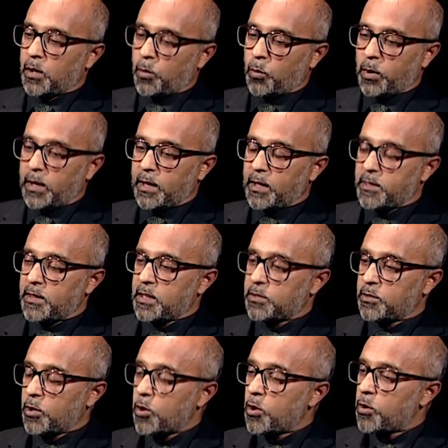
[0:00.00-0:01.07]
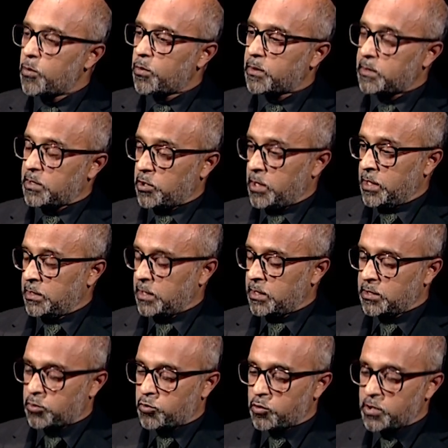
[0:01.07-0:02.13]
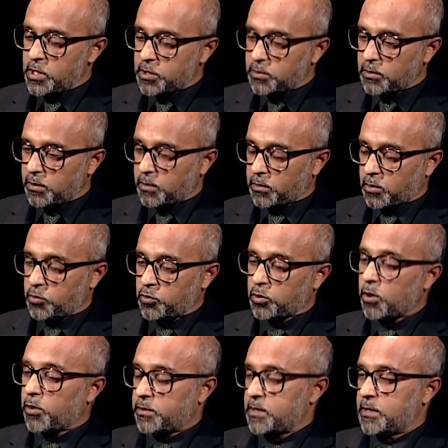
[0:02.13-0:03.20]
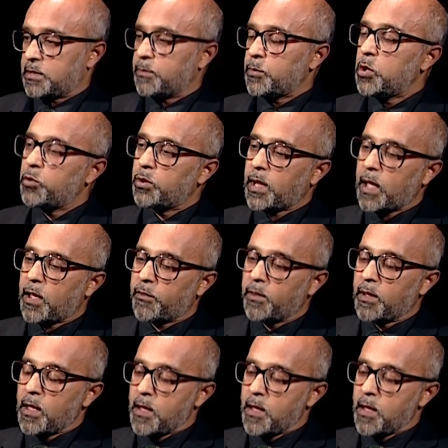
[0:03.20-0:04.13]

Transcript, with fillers: where there's no in in a traditional control system you would have